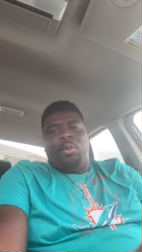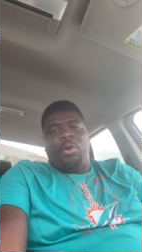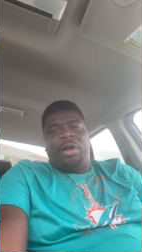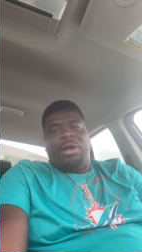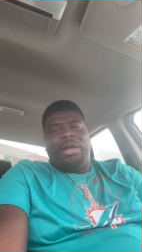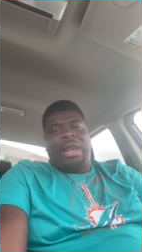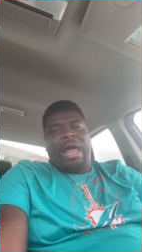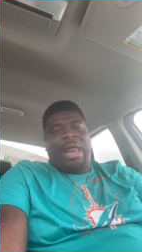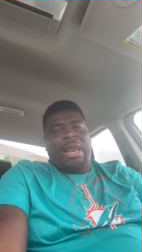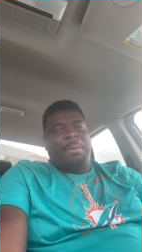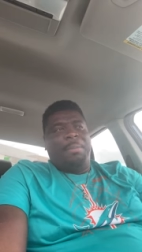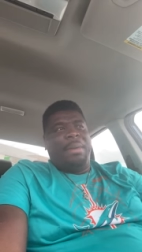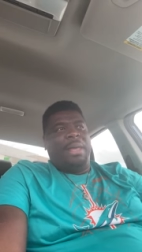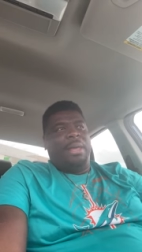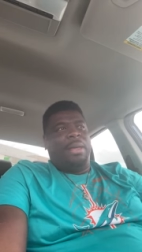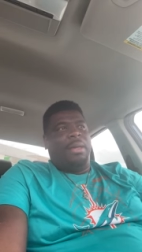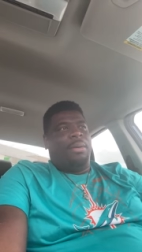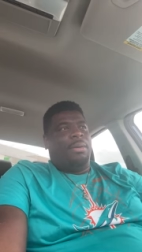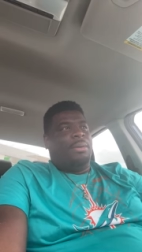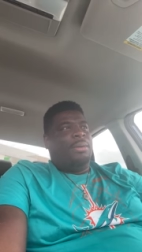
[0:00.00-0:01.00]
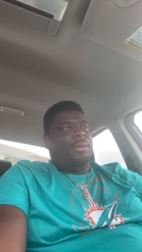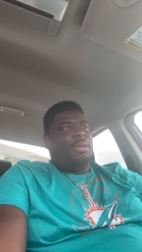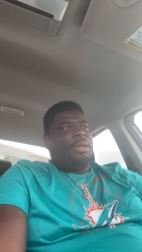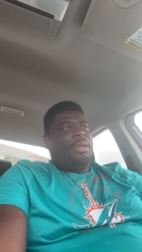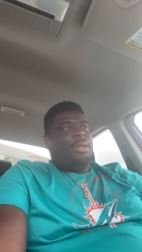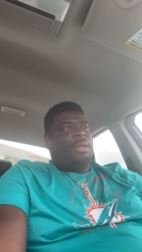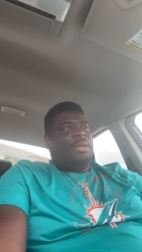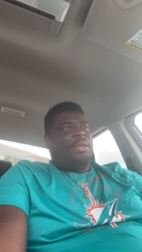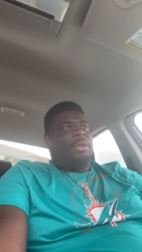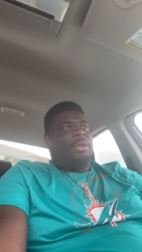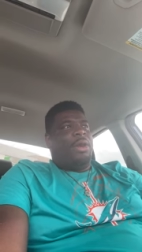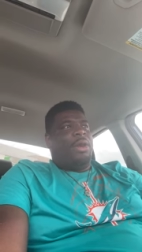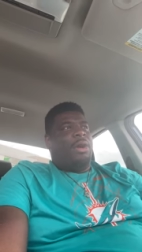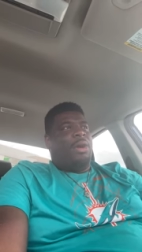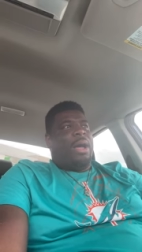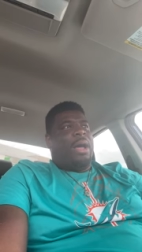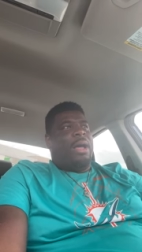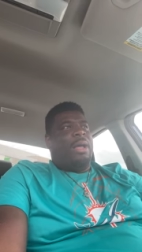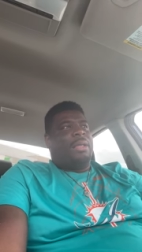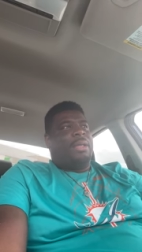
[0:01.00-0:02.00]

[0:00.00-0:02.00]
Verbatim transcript: $1 bill. You know,